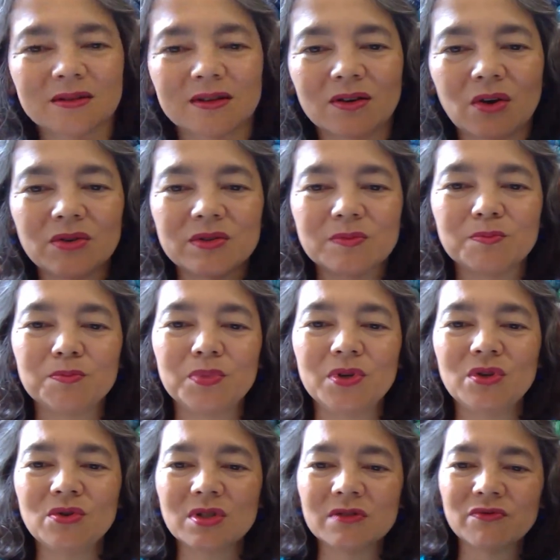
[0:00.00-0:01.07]
goes
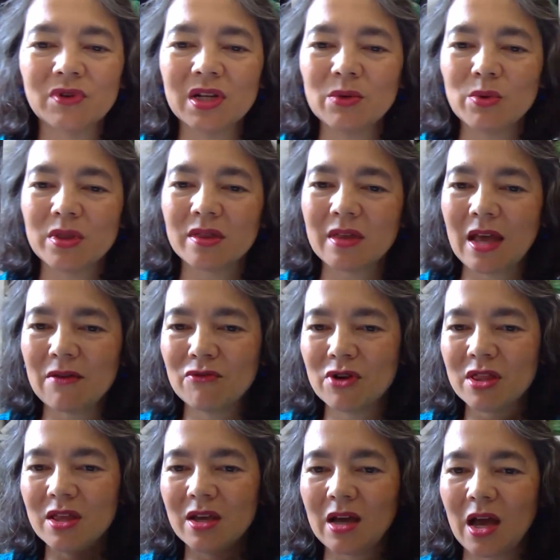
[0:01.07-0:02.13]
beautifully with
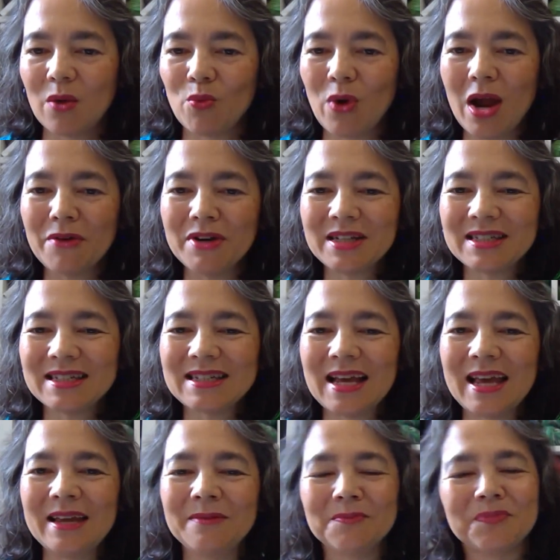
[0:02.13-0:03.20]
everything I'm wearing
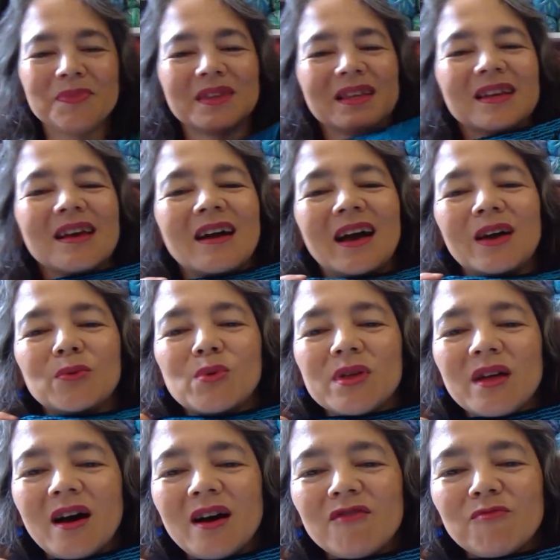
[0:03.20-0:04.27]
today and with
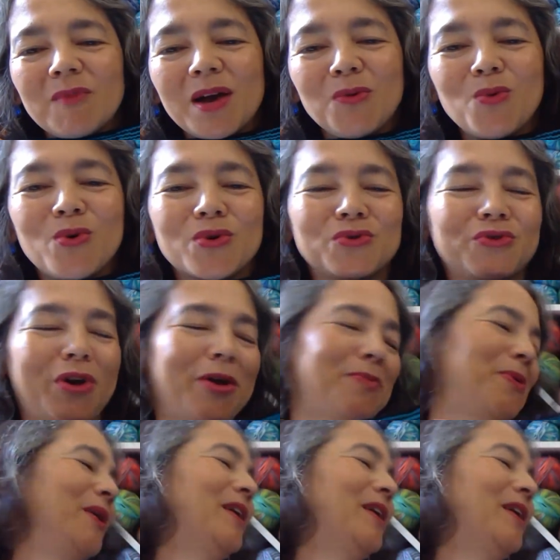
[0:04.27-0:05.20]
half my wardrobe.